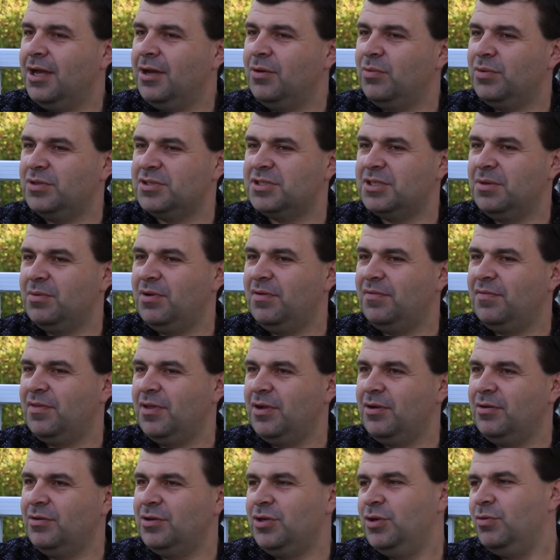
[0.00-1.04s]
with some of
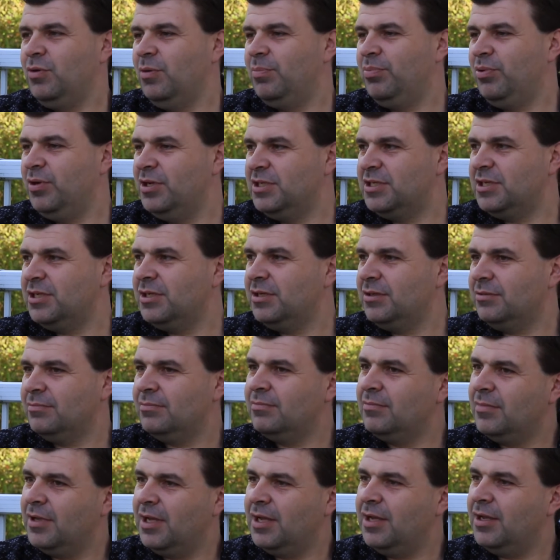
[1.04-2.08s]
their newer printing
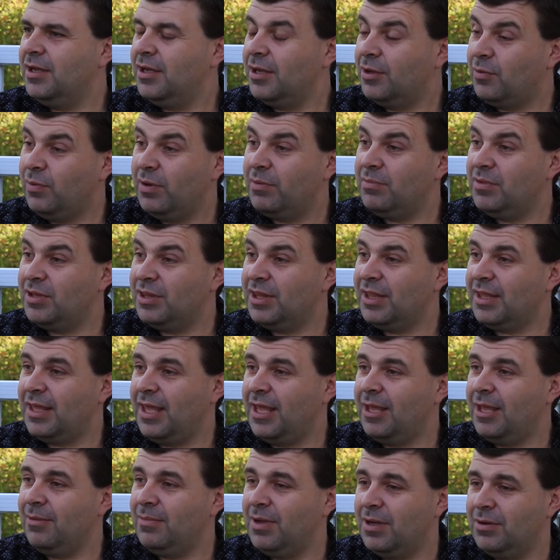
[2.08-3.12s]
equipment that
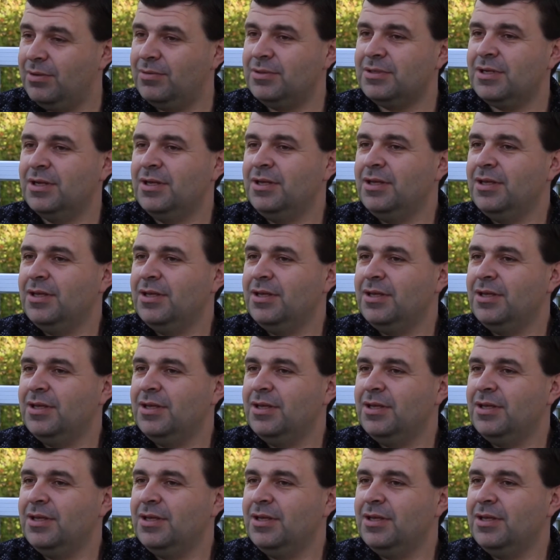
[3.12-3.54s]
came out.